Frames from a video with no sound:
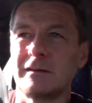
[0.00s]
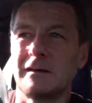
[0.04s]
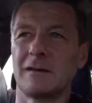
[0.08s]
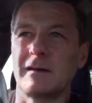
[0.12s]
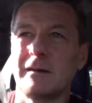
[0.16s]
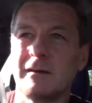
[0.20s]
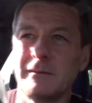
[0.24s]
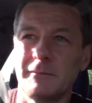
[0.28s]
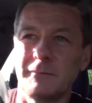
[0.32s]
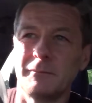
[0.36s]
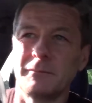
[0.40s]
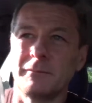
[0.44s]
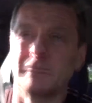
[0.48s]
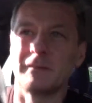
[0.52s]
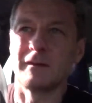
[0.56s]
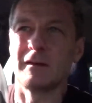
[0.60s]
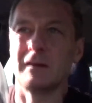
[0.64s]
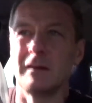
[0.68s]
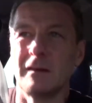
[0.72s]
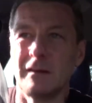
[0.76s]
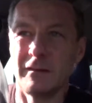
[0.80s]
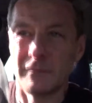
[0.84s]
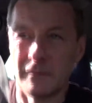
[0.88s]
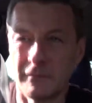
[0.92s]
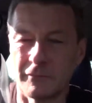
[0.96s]
Uh,
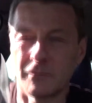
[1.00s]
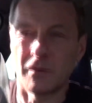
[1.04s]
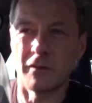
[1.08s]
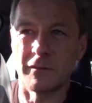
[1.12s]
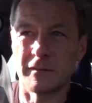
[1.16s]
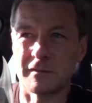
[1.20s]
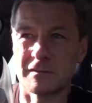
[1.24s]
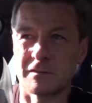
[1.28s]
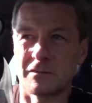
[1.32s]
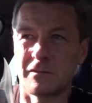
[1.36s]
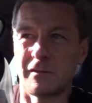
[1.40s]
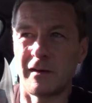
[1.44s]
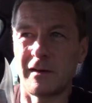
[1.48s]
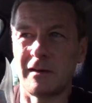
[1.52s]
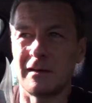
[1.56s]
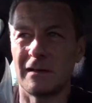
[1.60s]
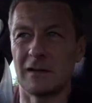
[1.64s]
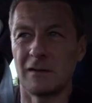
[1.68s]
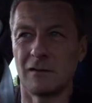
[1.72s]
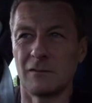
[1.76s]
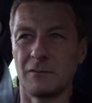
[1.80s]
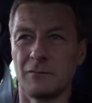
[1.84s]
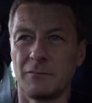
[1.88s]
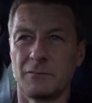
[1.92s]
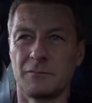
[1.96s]
they've got this great
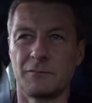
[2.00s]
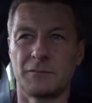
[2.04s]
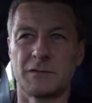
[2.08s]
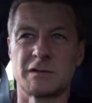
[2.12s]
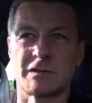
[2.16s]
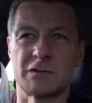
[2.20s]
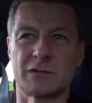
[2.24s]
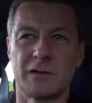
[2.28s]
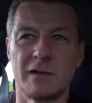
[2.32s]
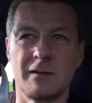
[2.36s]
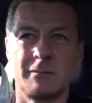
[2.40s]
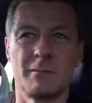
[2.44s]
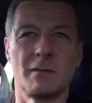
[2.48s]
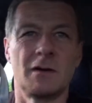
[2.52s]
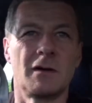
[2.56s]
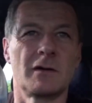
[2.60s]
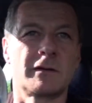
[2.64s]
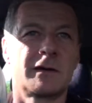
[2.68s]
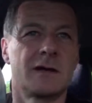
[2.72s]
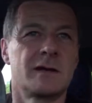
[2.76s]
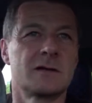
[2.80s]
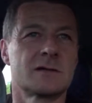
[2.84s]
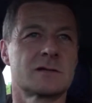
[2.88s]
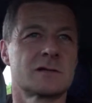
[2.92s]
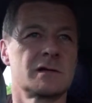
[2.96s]
little street
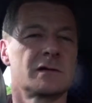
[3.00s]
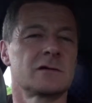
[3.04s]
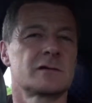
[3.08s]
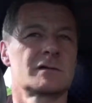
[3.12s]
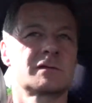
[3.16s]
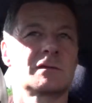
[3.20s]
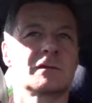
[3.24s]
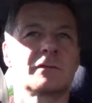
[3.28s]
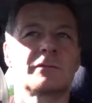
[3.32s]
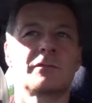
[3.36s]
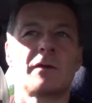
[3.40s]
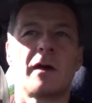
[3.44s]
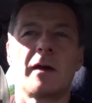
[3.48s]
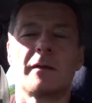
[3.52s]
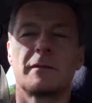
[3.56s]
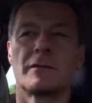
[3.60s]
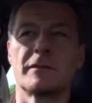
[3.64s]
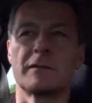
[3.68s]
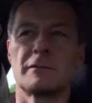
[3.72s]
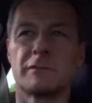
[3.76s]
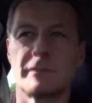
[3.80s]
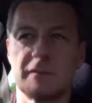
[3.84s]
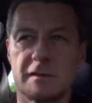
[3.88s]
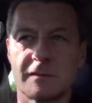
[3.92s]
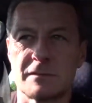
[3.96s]
market in Toxteth,
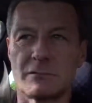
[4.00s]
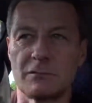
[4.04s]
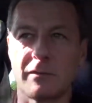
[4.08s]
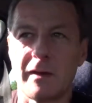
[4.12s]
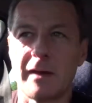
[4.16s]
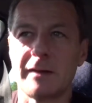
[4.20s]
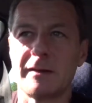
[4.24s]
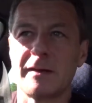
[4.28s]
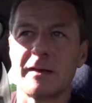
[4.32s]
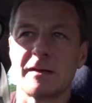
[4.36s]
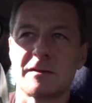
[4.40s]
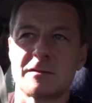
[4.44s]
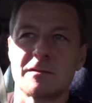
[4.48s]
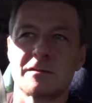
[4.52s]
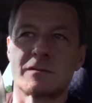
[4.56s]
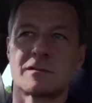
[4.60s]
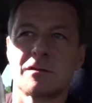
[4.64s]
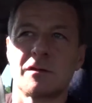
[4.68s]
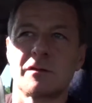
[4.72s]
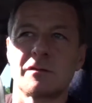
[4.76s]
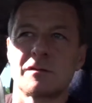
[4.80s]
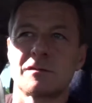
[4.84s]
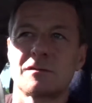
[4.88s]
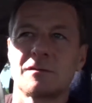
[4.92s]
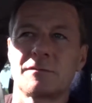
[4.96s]
and it's right next to
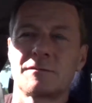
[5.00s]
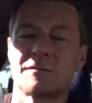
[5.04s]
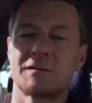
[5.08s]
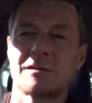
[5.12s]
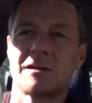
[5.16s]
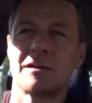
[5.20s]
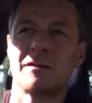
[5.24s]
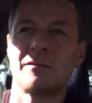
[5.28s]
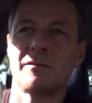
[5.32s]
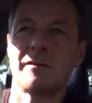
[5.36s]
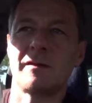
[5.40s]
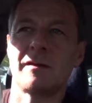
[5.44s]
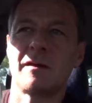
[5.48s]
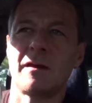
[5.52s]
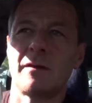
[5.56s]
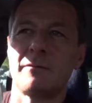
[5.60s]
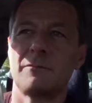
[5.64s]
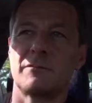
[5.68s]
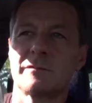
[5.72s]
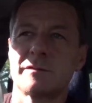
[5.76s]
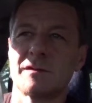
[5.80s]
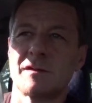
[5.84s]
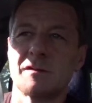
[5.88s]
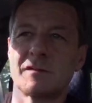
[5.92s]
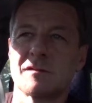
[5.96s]
Toxteth TV.
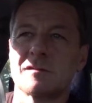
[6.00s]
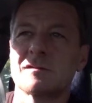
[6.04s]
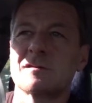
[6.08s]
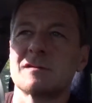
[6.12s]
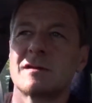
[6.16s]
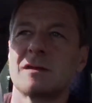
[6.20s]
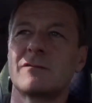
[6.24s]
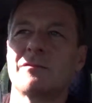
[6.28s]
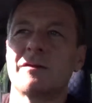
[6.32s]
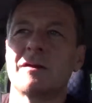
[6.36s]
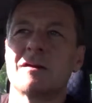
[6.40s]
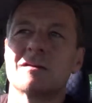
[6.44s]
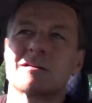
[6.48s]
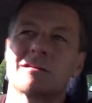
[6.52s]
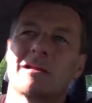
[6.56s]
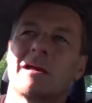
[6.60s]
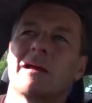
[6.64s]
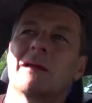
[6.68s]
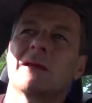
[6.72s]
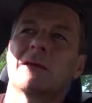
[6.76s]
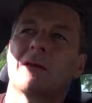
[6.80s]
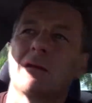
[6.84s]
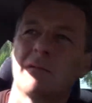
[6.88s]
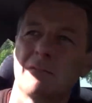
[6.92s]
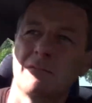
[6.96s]
And Toxteth TV is
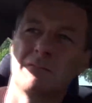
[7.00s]
like